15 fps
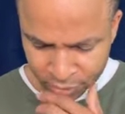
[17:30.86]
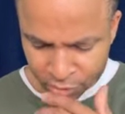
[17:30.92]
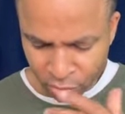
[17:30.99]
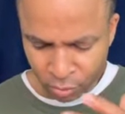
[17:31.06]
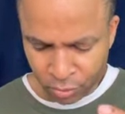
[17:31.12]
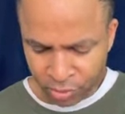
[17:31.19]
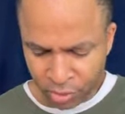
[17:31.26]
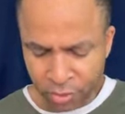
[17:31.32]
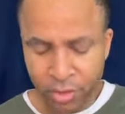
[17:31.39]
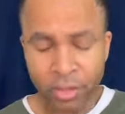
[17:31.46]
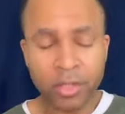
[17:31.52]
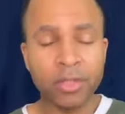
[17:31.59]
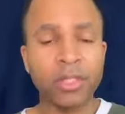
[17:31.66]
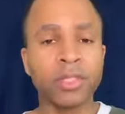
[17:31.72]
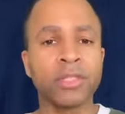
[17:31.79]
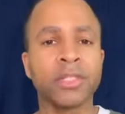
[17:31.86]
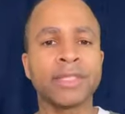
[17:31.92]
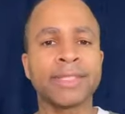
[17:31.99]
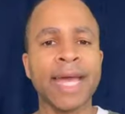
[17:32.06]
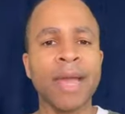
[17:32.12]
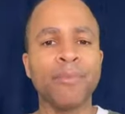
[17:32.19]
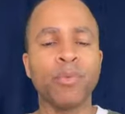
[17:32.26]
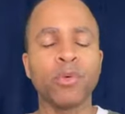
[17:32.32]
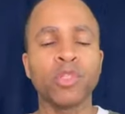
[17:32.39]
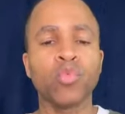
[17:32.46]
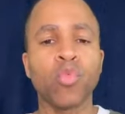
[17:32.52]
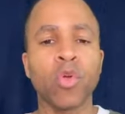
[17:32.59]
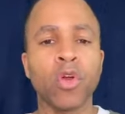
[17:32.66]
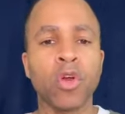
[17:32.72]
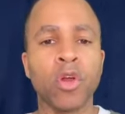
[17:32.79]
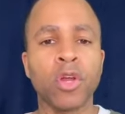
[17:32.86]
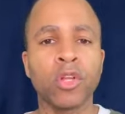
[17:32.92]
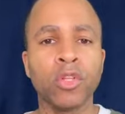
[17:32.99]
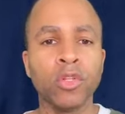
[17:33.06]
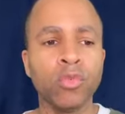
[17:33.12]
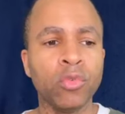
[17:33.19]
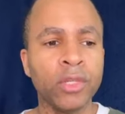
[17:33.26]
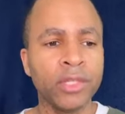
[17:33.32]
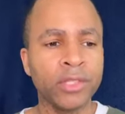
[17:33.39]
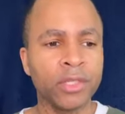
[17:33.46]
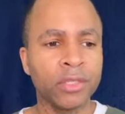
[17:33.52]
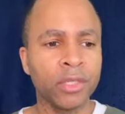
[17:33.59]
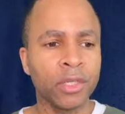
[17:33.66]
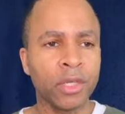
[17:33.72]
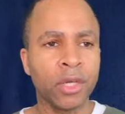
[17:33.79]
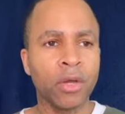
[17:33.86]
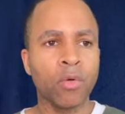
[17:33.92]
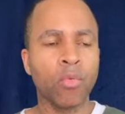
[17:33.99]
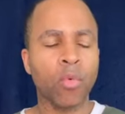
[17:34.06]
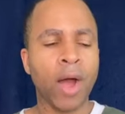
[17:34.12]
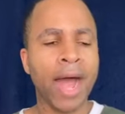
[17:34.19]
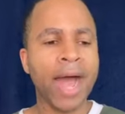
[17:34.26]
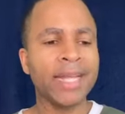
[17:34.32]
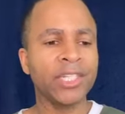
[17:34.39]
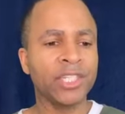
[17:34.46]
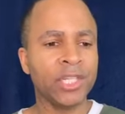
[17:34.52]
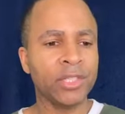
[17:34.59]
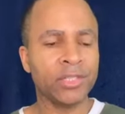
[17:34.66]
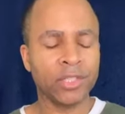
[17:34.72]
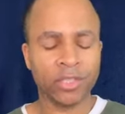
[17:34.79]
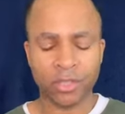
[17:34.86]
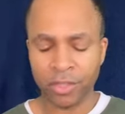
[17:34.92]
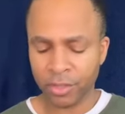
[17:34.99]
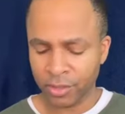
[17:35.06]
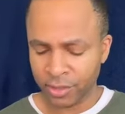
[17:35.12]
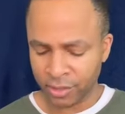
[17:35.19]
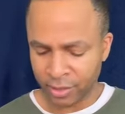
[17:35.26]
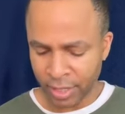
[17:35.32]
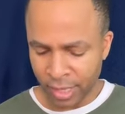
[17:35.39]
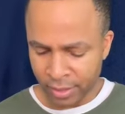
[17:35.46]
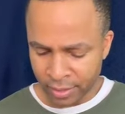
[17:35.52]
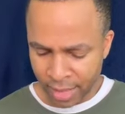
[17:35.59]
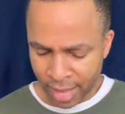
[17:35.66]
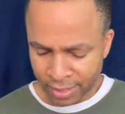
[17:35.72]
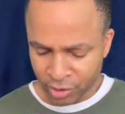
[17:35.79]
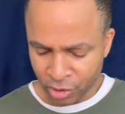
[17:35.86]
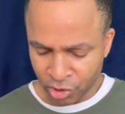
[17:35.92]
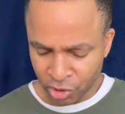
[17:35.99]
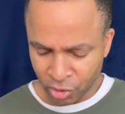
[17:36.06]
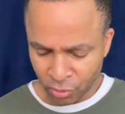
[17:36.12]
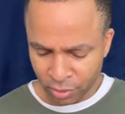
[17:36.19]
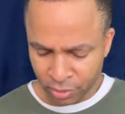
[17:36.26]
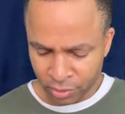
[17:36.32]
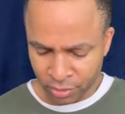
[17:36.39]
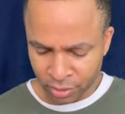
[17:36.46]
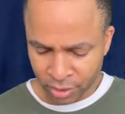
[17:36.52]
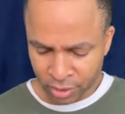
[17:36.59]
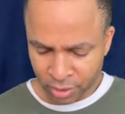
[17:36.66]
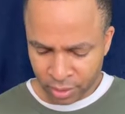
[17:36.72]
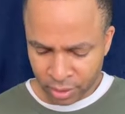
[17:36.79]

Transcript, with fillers: So the, the, the disciples were clueless why Jesus said that to Judas.